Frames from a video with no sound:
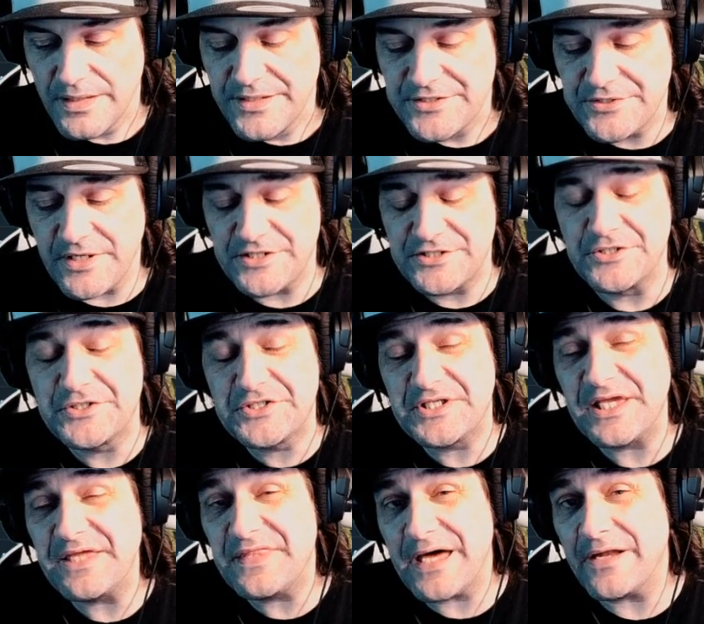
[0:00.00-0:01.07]
So as you
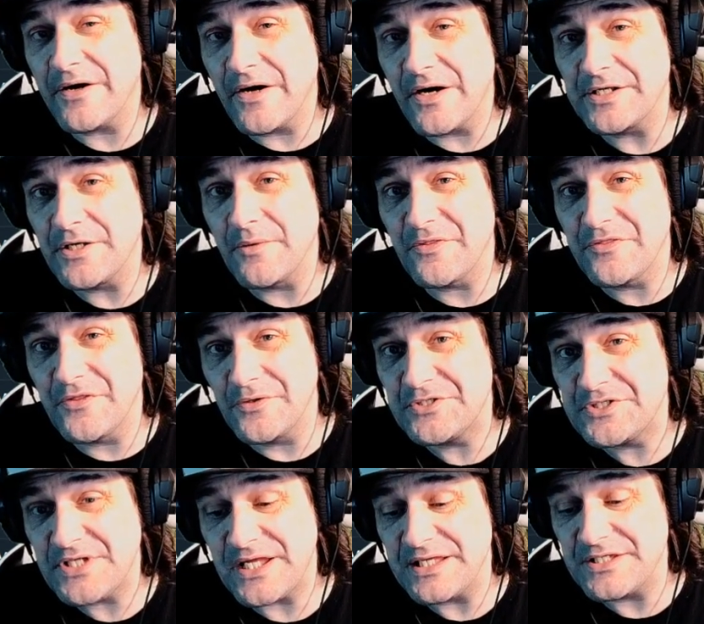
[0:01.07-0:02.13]
see, that audio with those
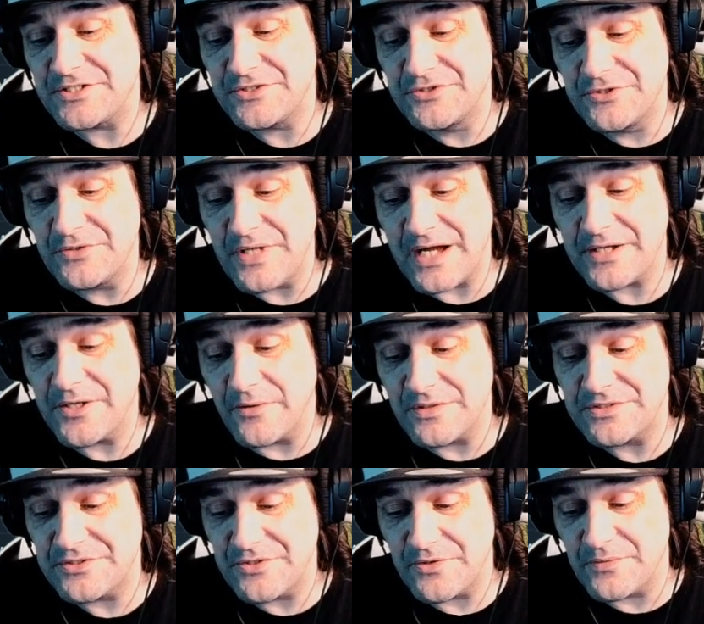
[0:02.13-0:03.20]
settings do not go
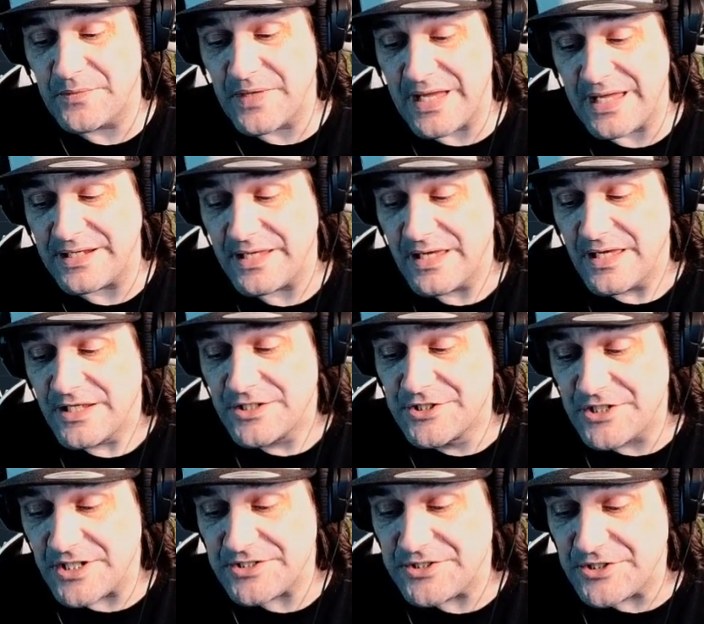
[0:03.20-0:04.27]
into the red.
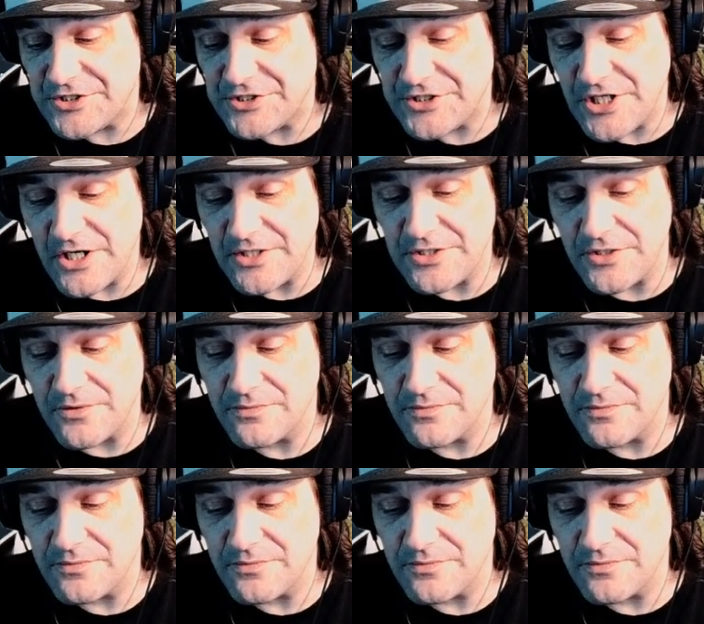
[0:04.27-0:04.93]
Just to show you,